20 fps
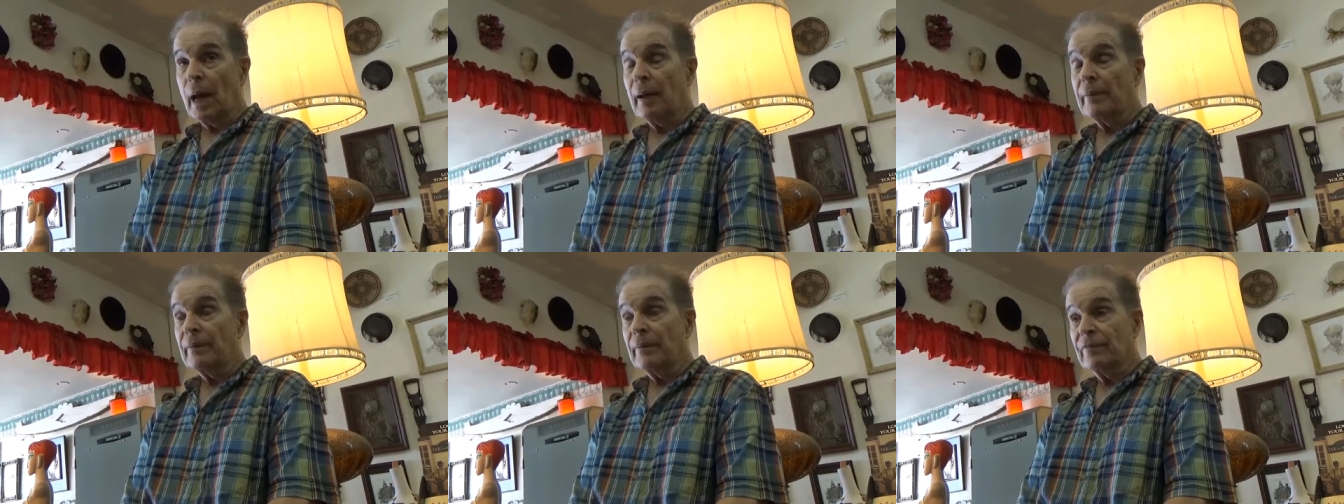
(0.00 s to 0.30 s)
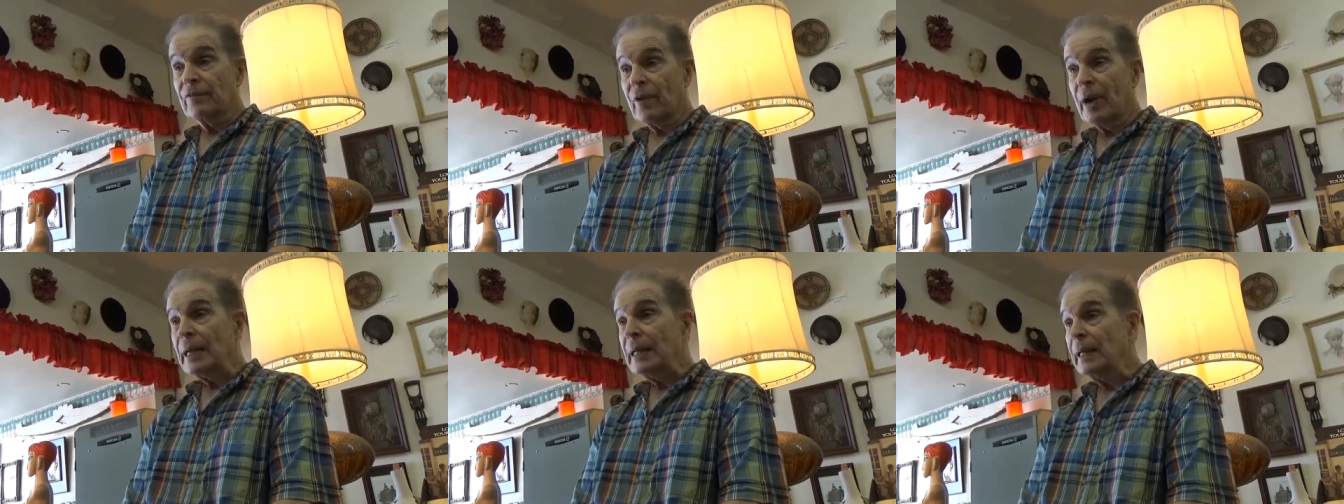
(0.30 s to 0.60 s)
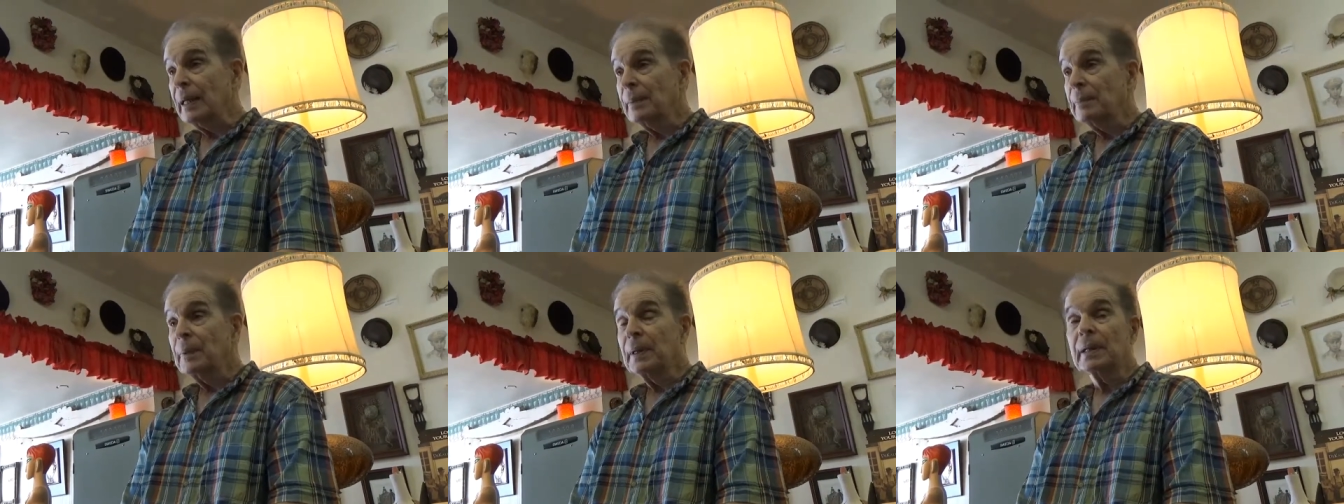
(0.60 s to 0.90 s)
I've
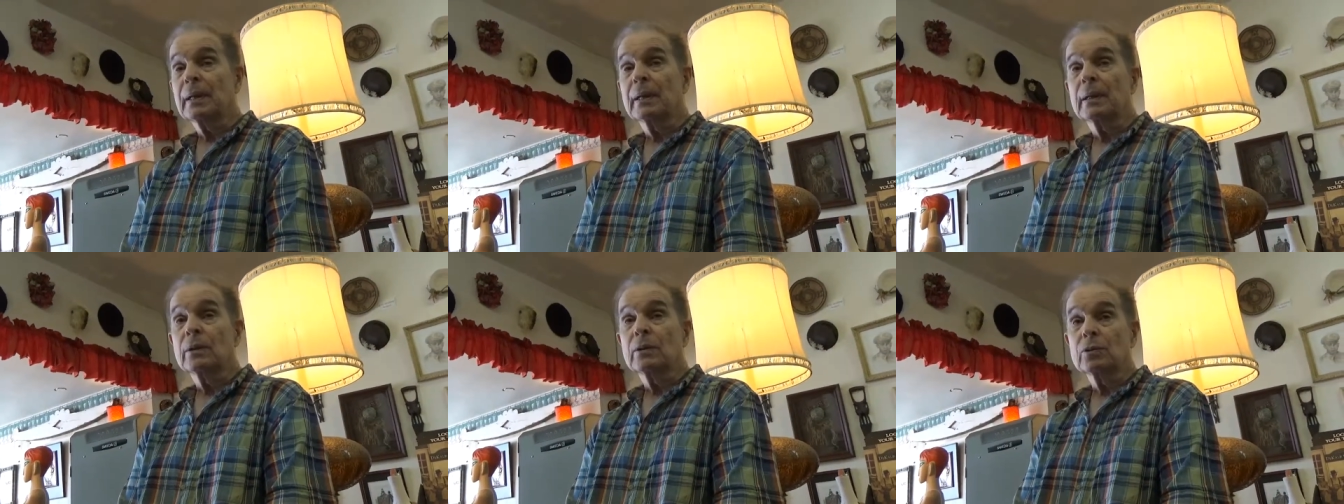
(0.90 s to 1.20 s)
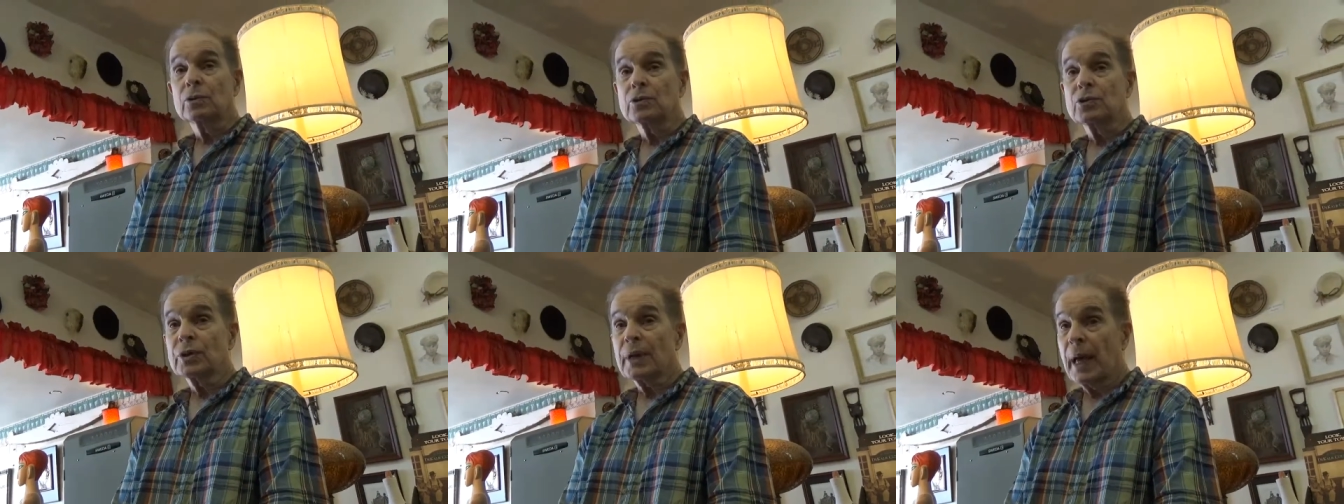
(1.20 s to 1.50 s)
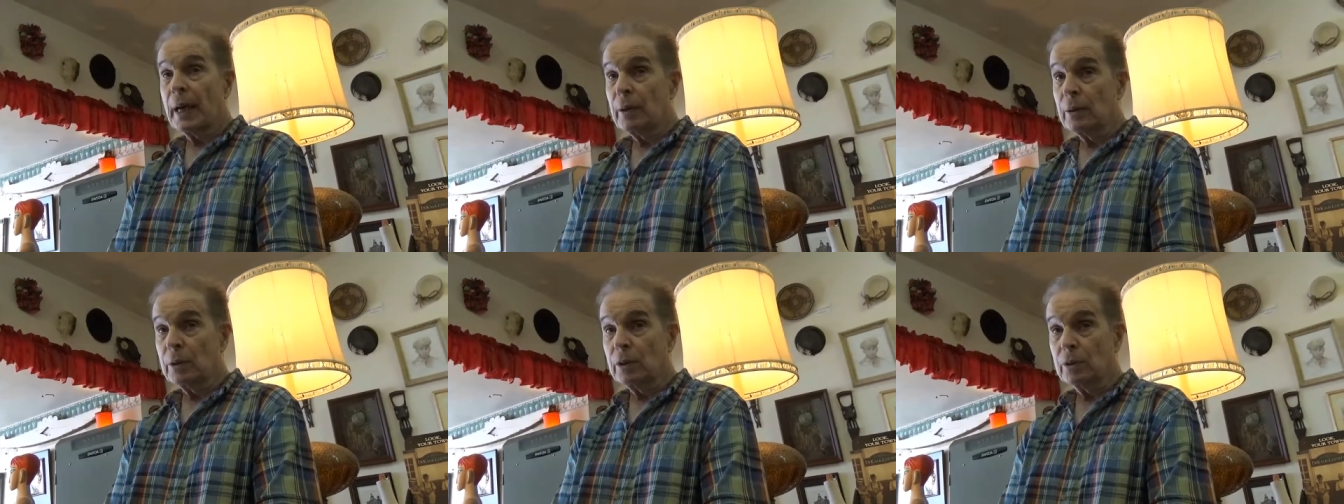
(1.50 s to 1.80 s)
frankly been too
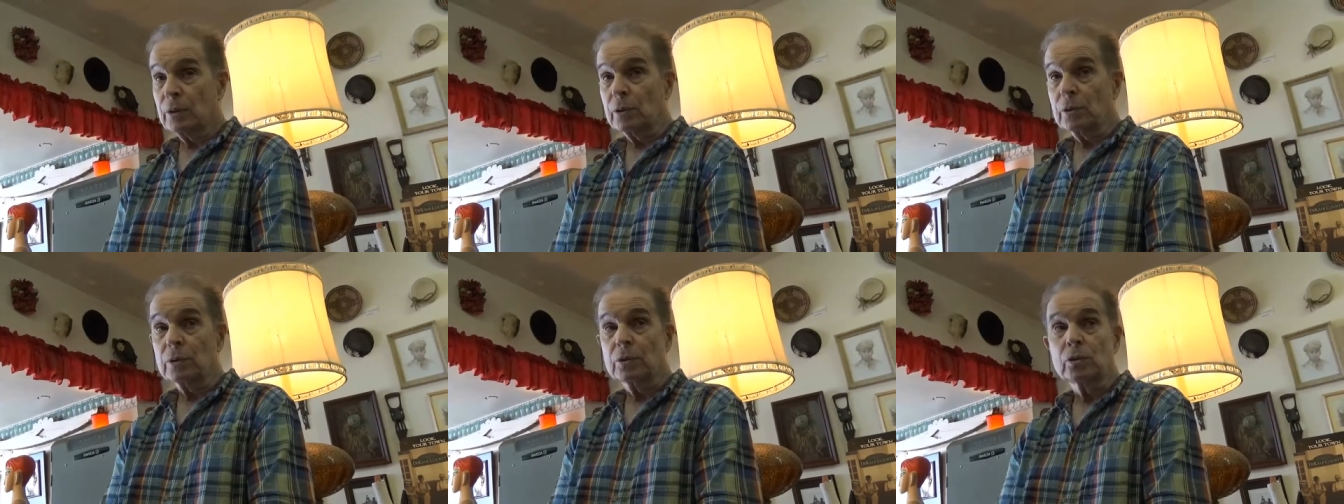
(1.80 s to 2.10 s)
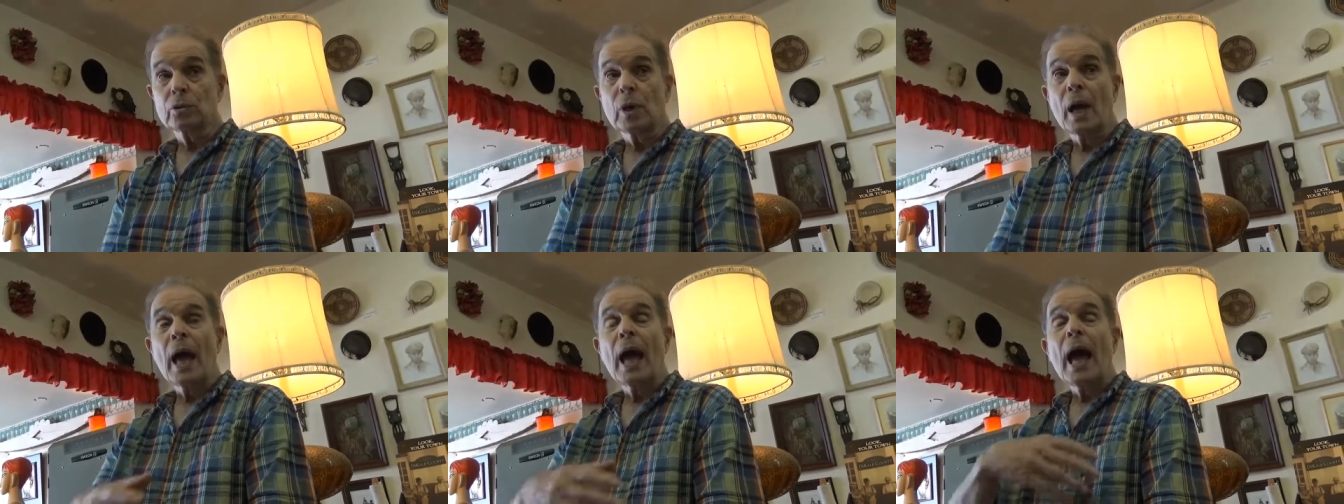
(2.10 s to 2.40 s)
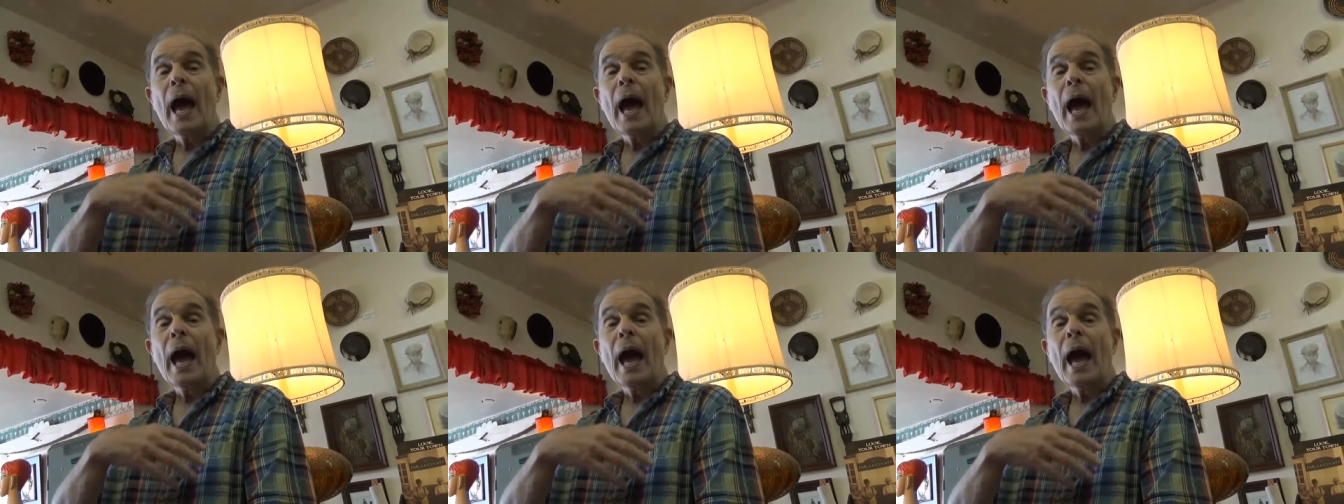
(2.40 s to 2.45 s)
scared to do.